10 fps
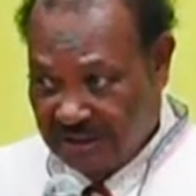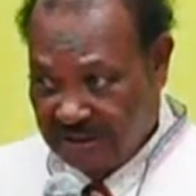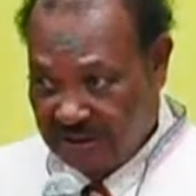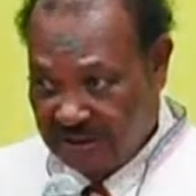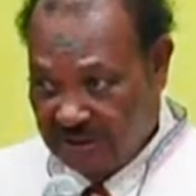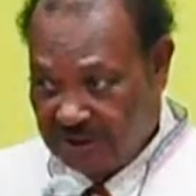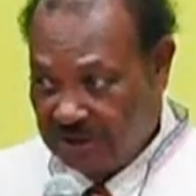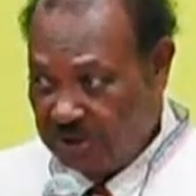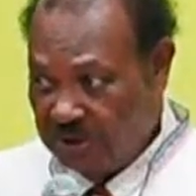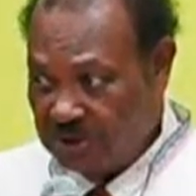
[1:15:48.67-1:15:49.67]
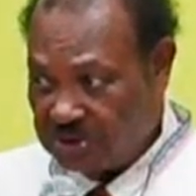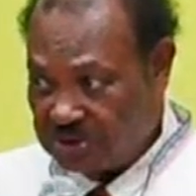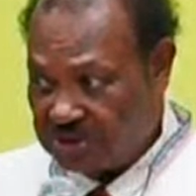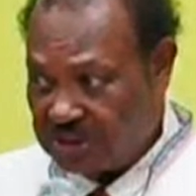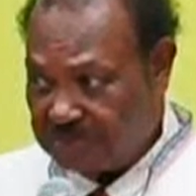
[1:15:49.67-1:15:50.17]
You, you use a
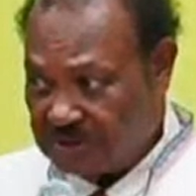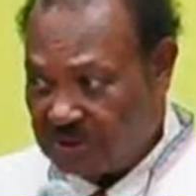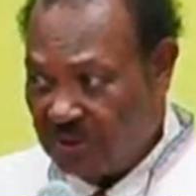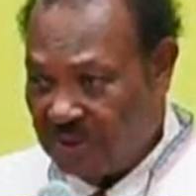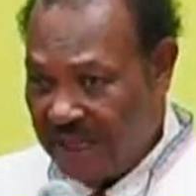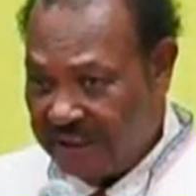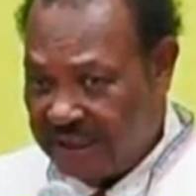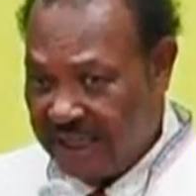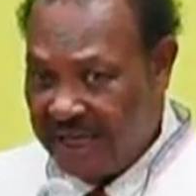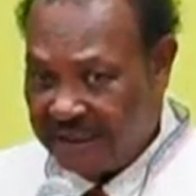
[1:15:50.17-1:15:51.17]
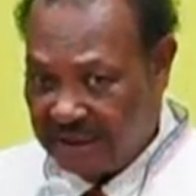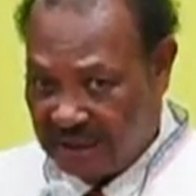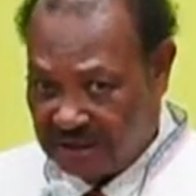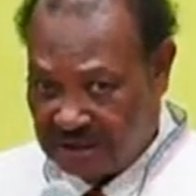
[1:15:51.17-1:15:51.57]
substance called agar agar,